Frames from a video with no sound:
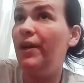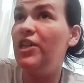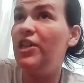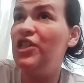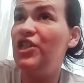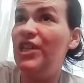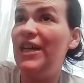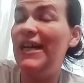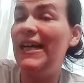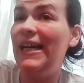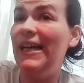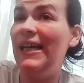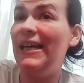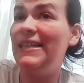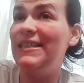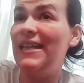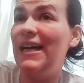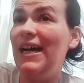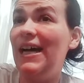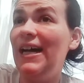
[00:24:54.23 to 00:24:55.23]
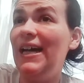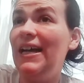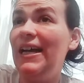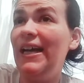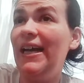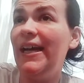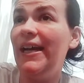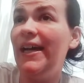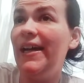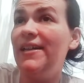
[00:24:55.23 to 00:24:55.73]
And my depression and
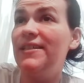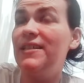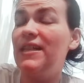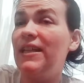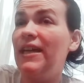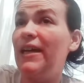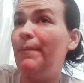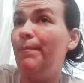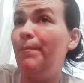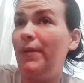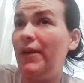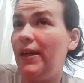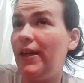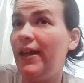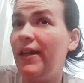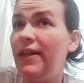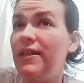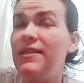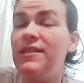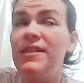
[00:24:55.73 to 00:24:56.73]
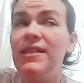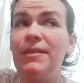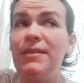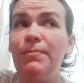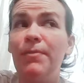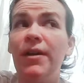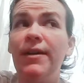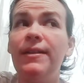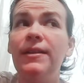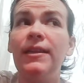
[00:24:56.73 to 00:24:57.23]
anxiety has like
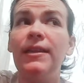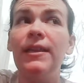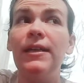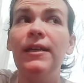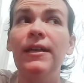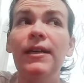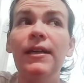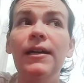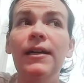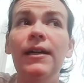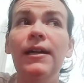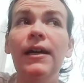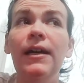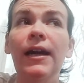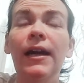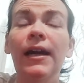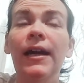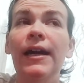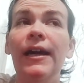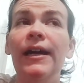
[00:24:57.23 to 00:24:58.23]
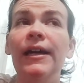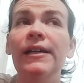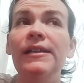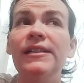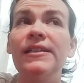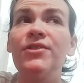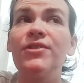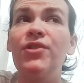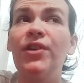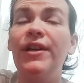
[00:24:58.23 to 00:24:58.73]
peaked this month.
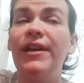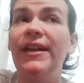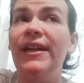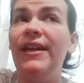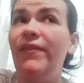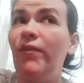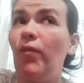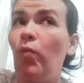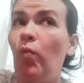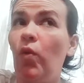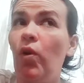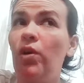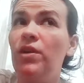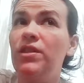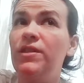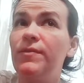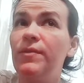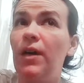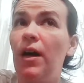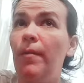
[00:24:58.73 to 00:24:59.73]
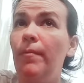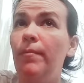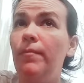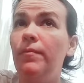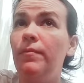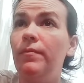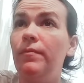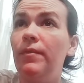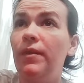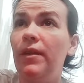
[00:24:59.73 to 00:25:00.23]
and it's gonna get even
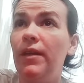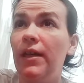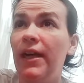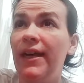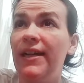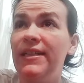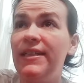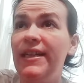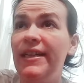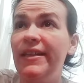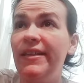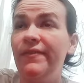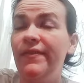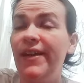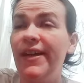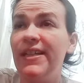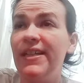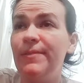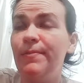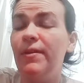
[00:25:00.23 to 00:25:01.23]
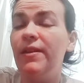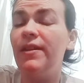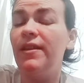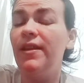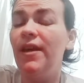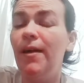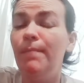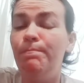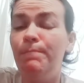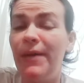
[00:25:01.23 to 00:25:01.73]
worse come 19th of
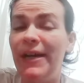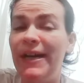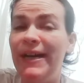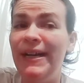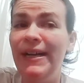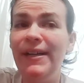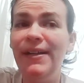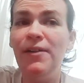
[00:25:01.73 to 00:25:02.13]
next month.